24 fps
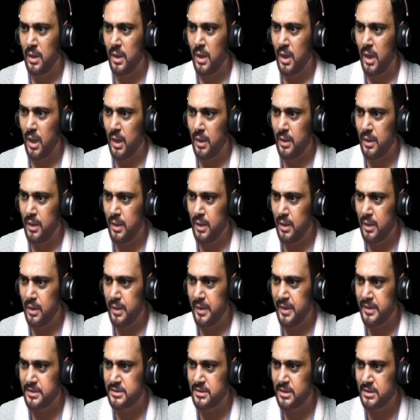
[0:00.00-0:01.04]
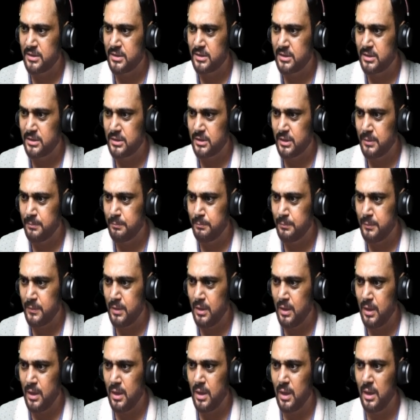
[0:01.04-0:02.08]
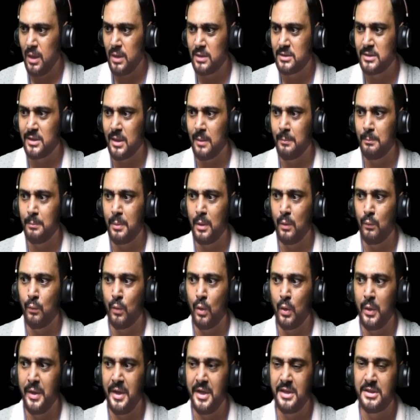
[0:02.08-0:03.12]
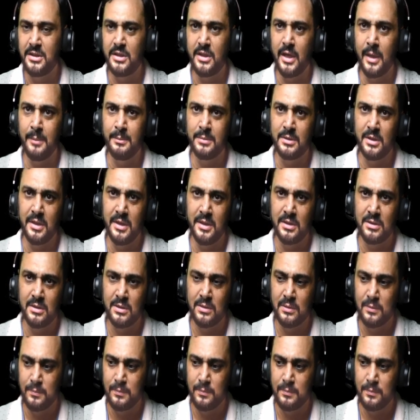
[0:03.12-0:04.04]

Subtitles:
And here it's a single sample for each time series.